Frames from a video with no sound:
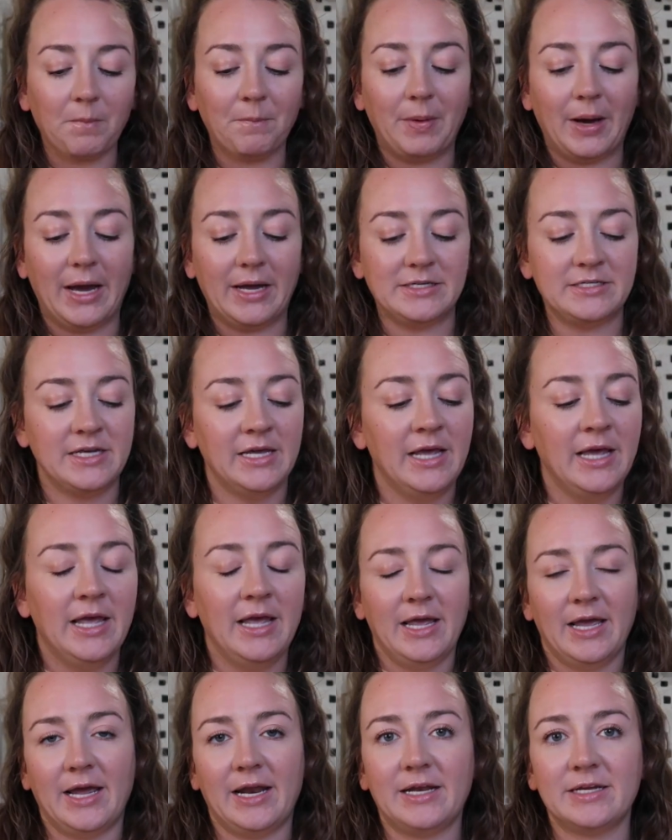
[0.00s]
but
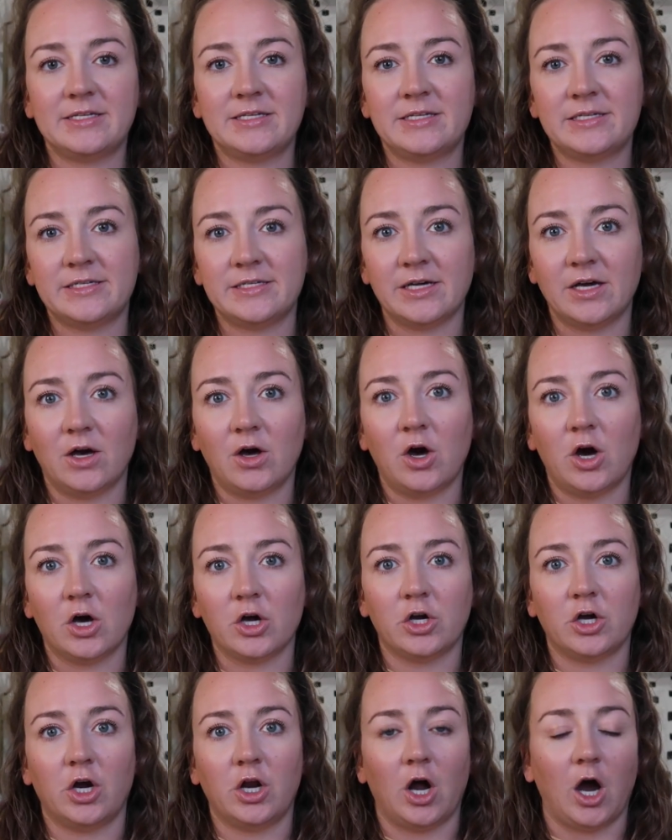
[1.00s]
it is still
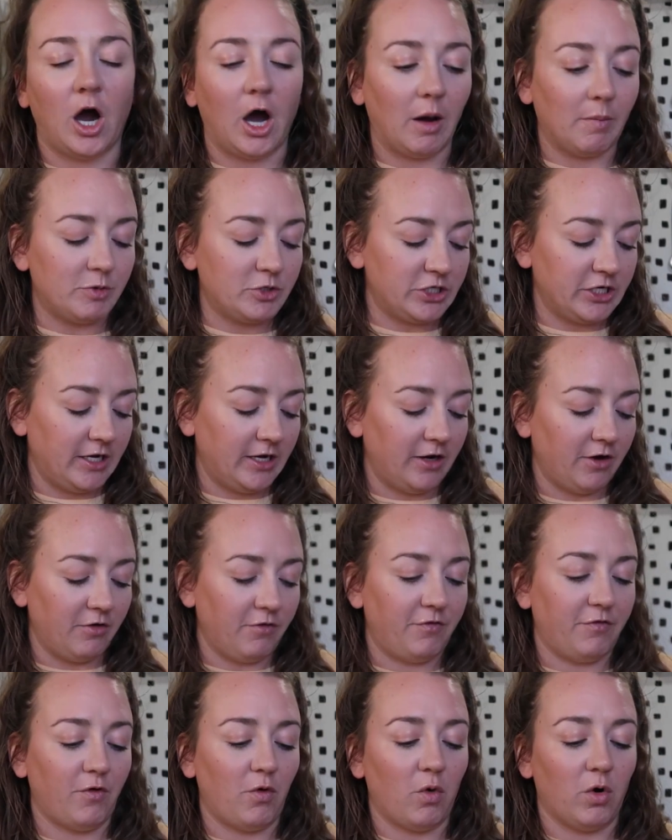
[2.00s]
a good
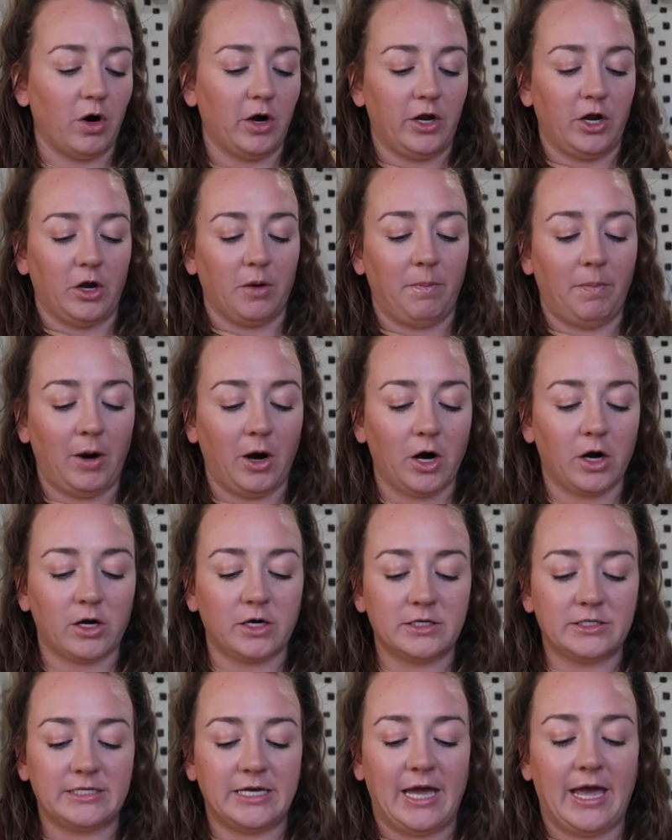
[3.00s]
option for your
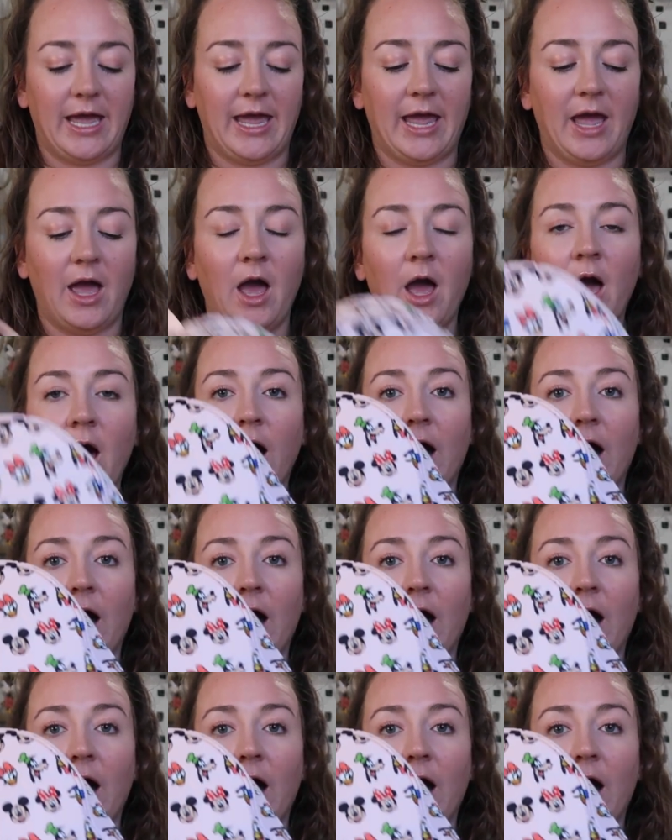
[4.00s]
park day.